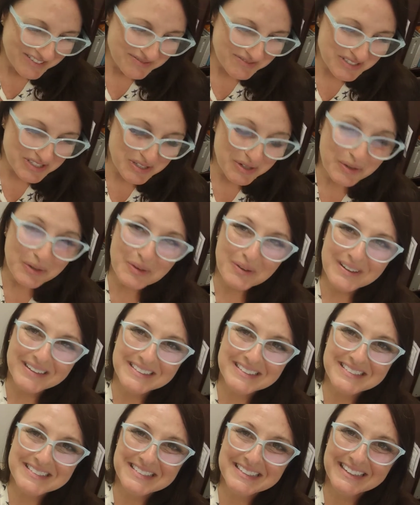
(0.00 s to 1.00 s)
So you
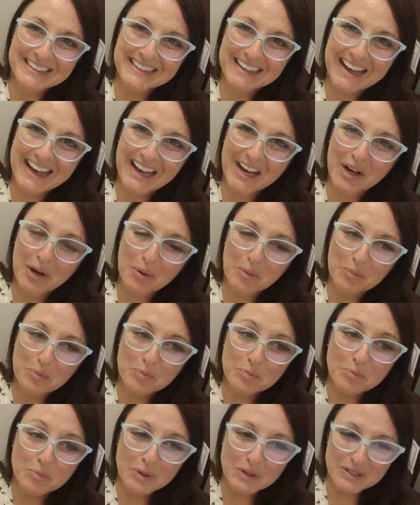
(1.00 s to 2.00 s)
can see how
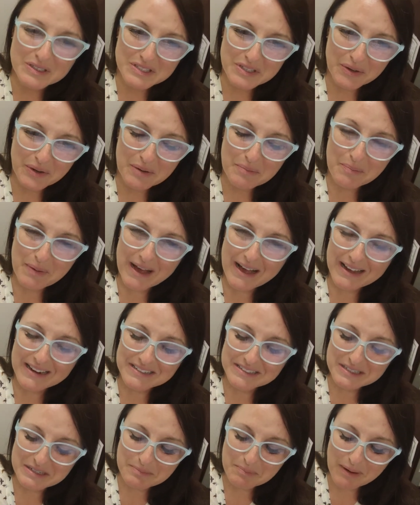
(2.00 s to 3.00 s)
books are
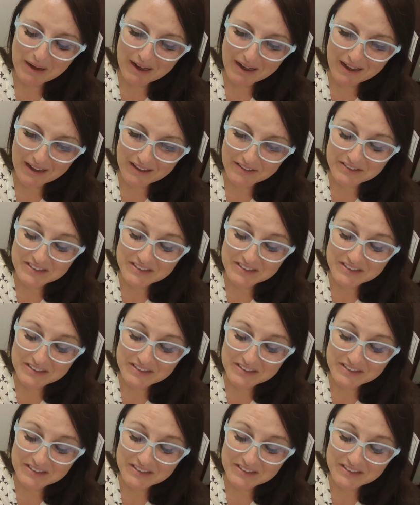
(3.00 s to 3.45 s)
impacted by,